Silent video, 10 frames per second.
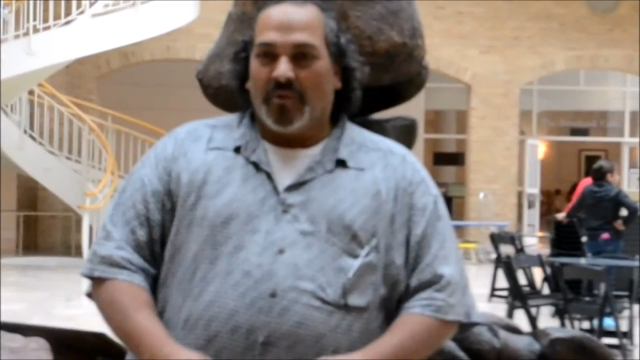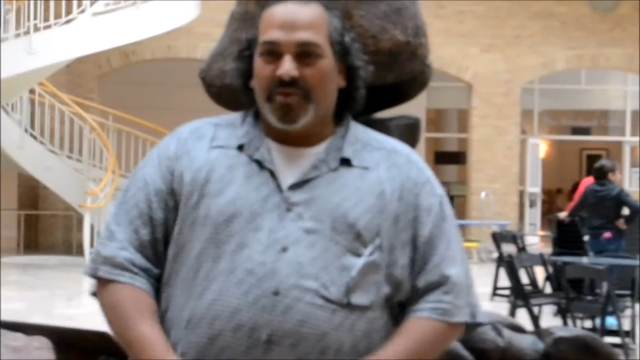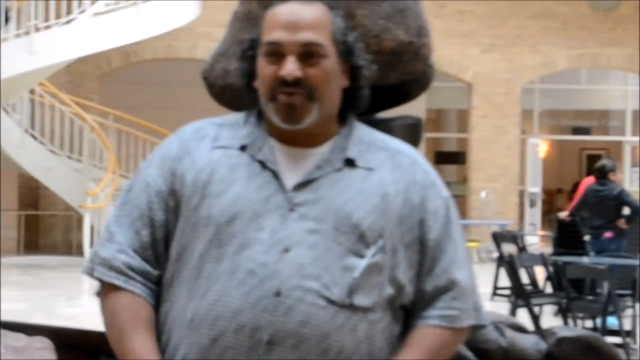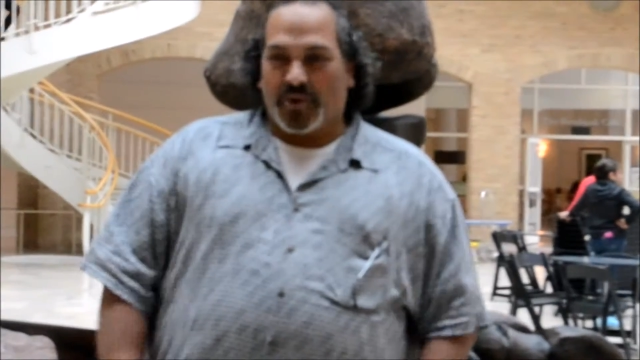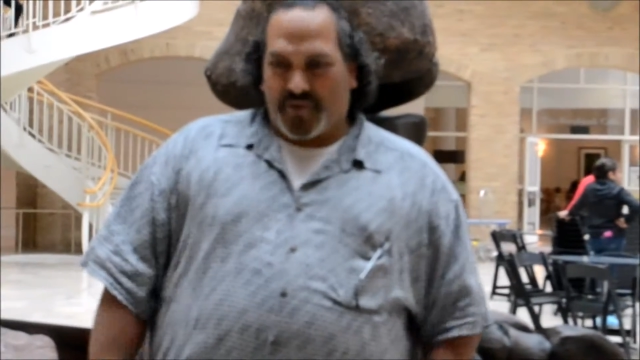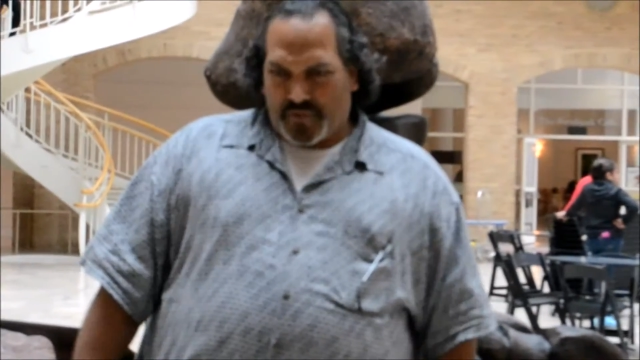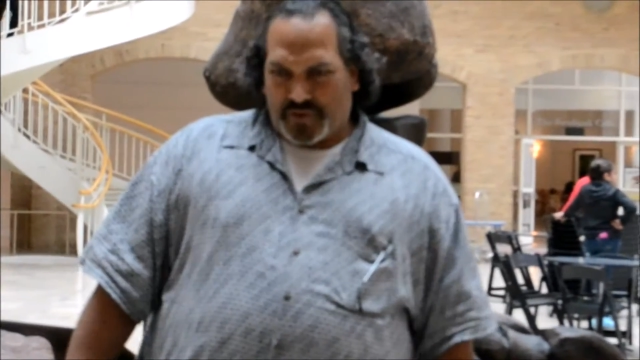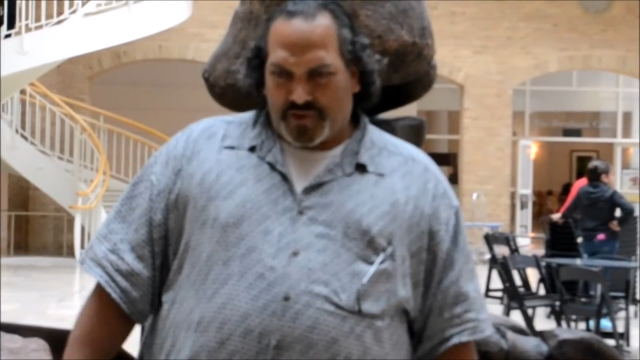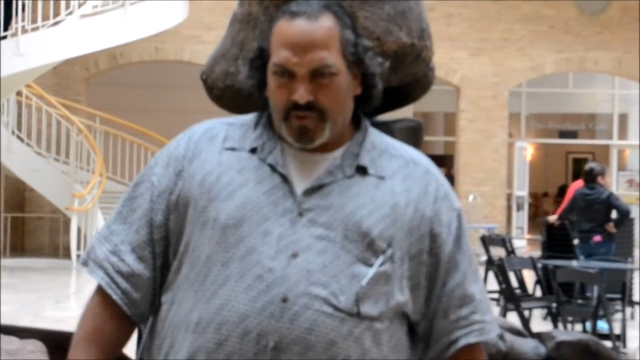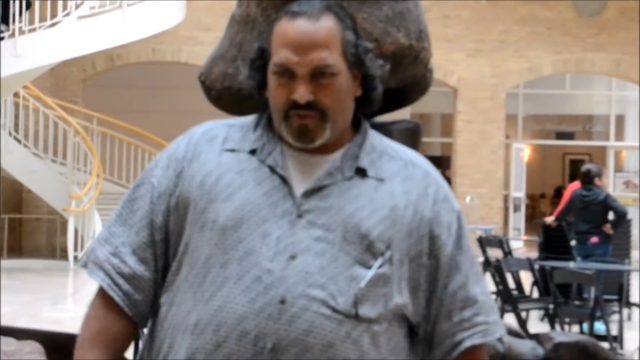We search for
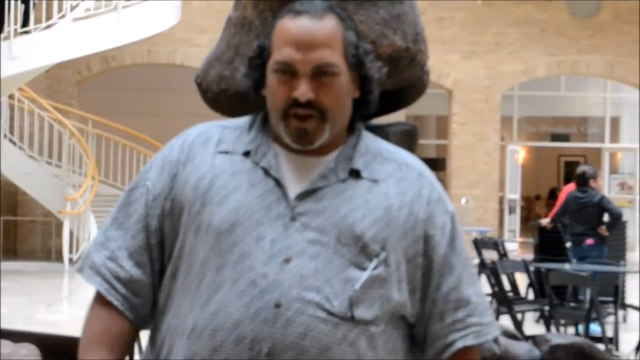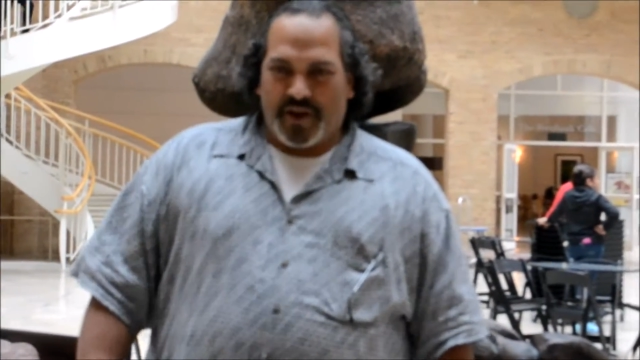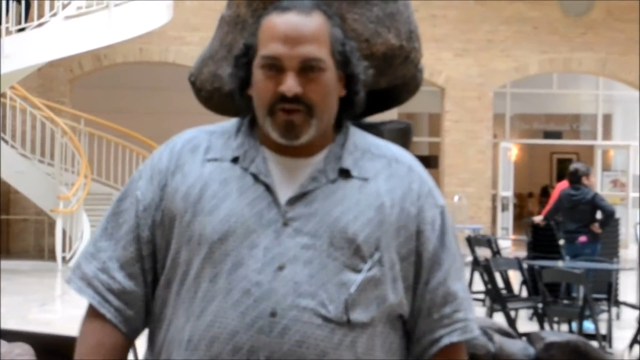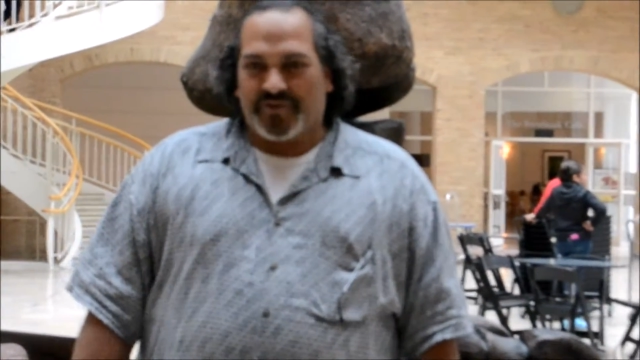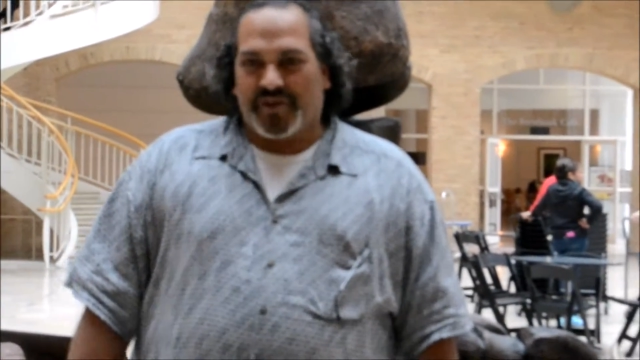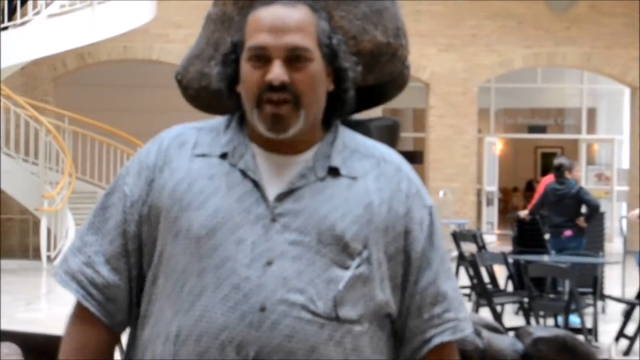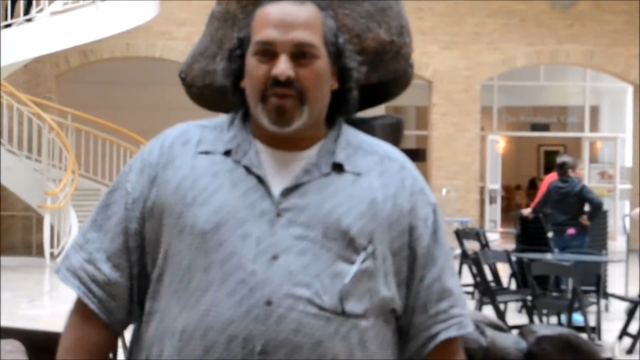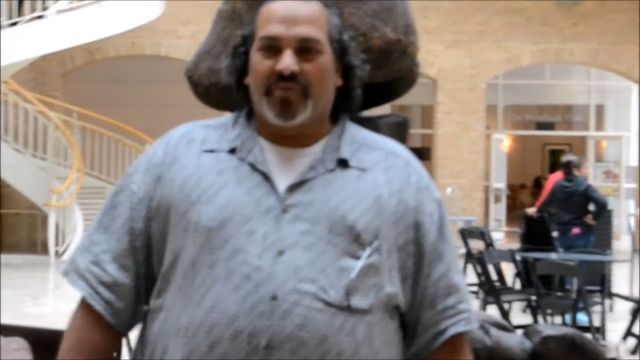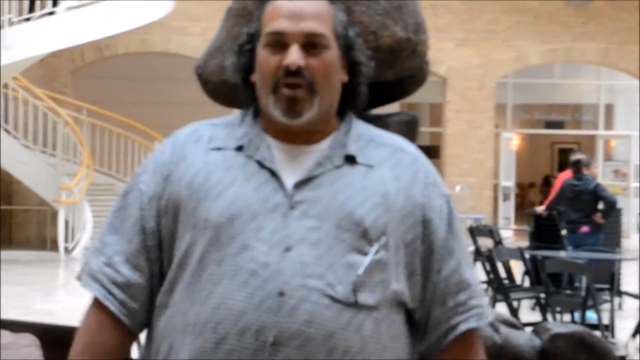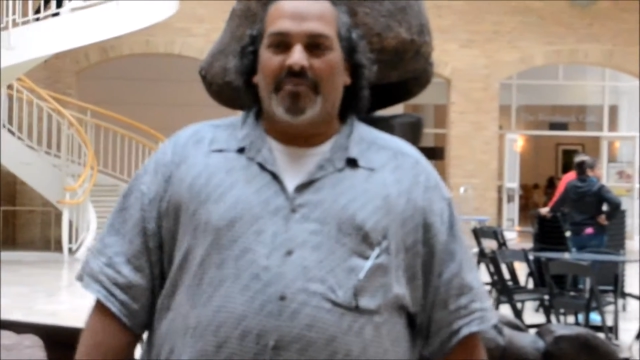truth and
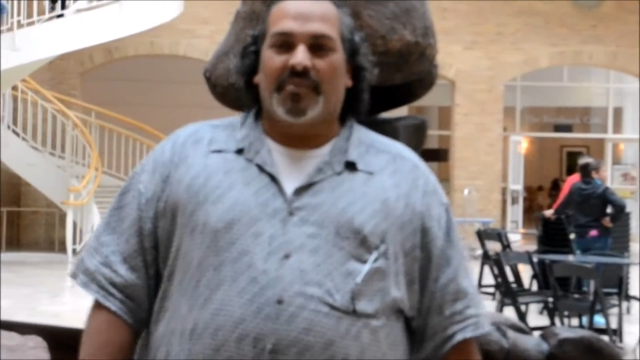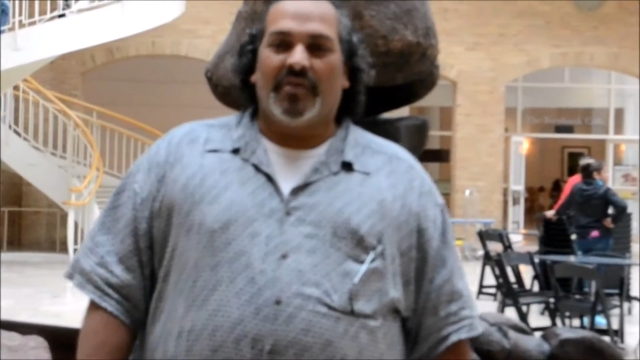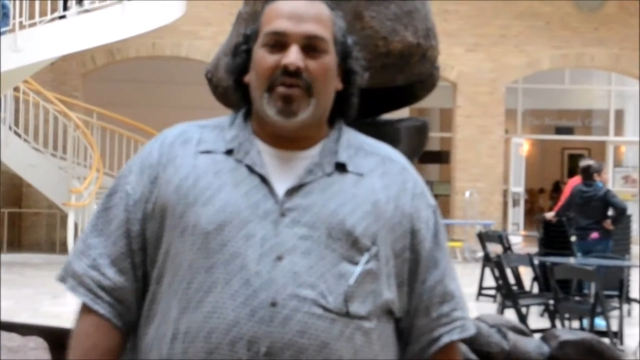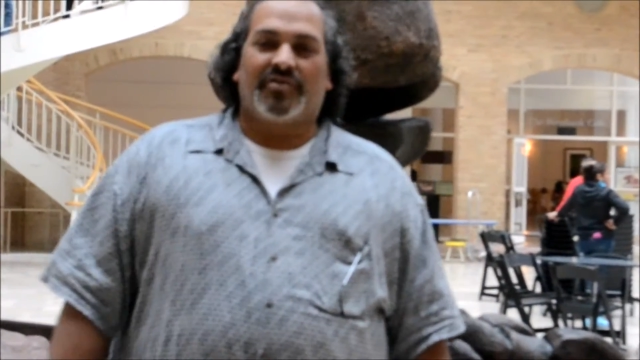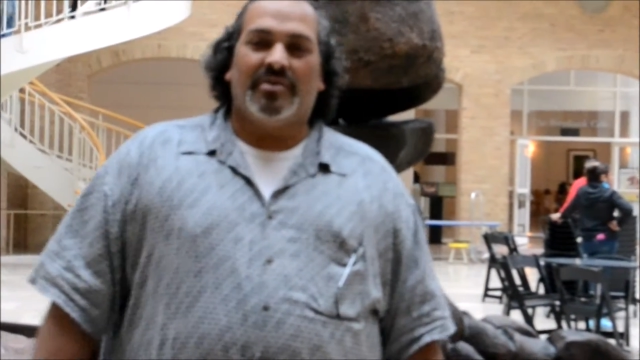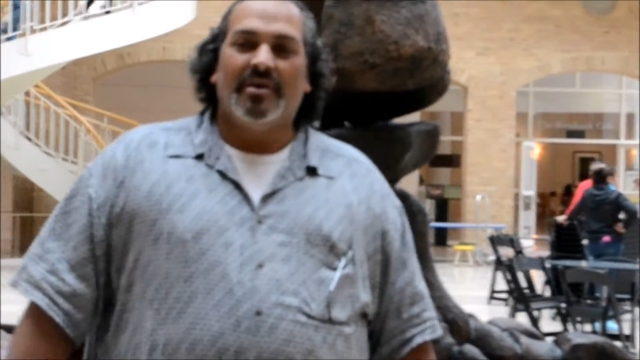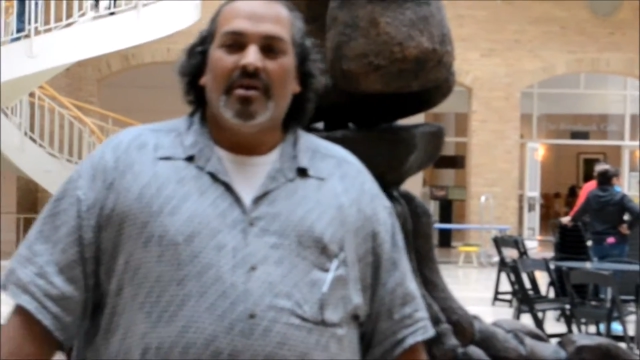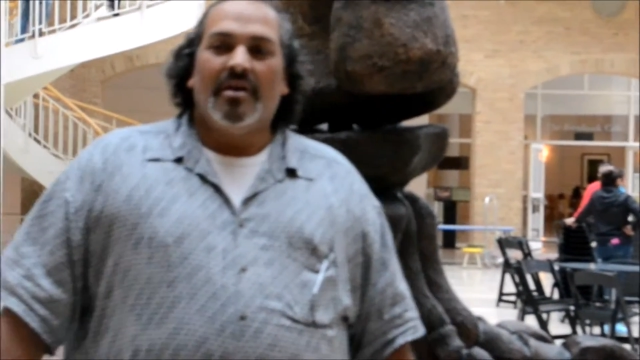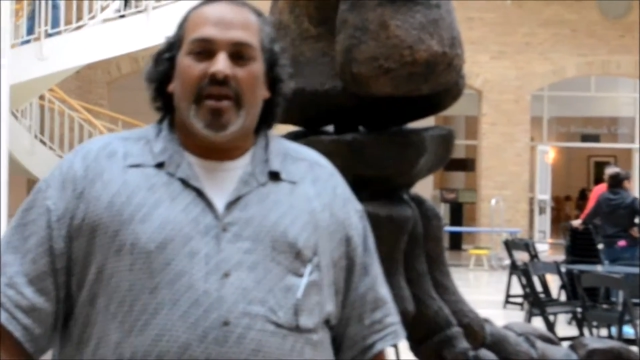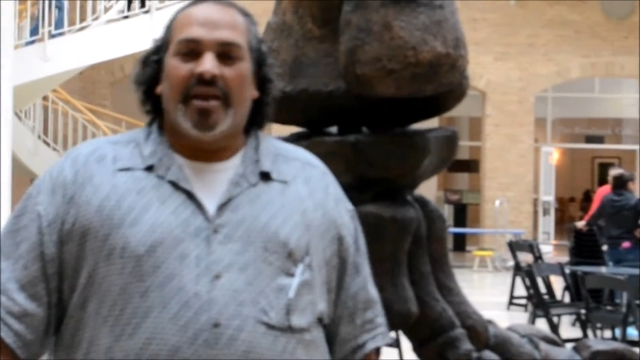understanding through observation
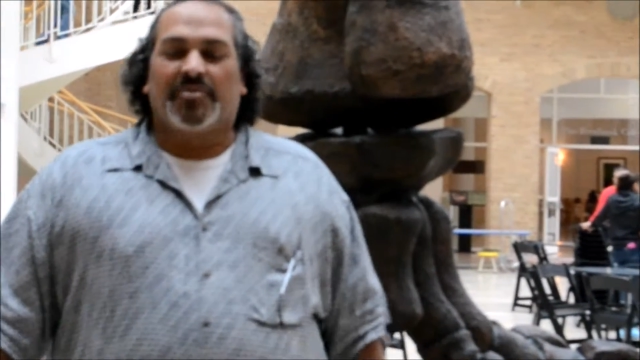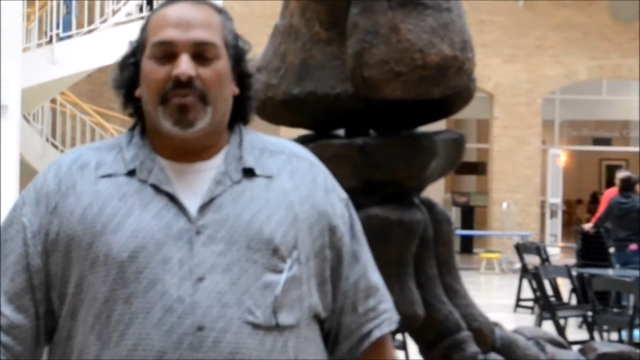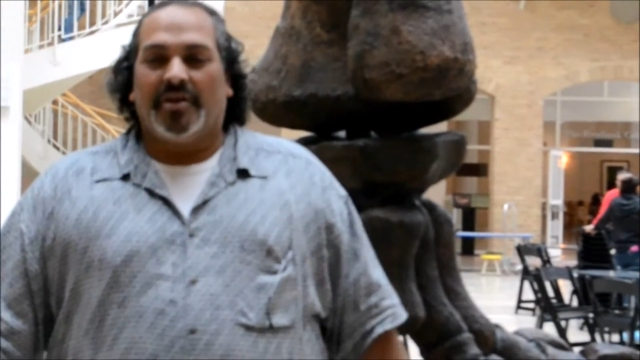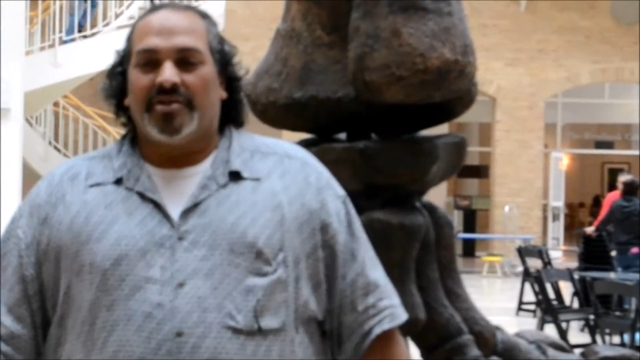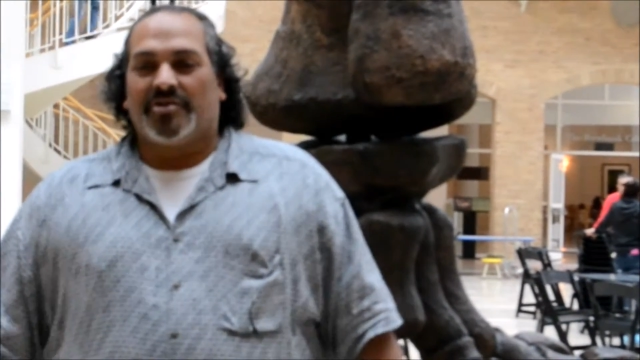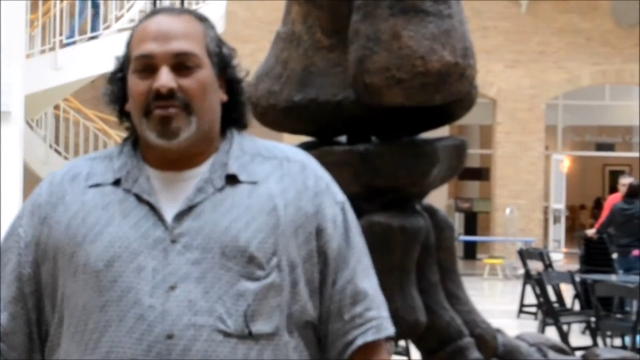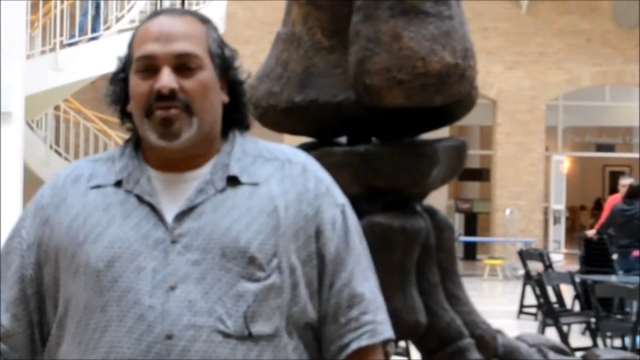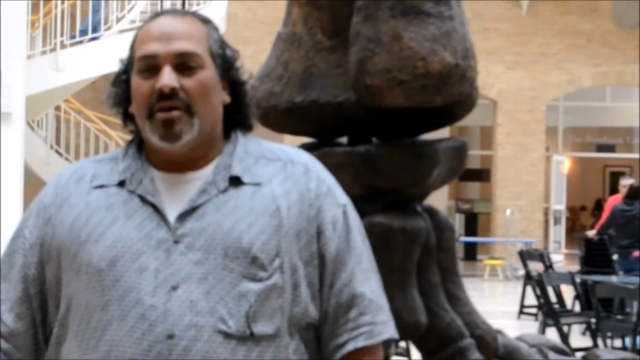and explanations.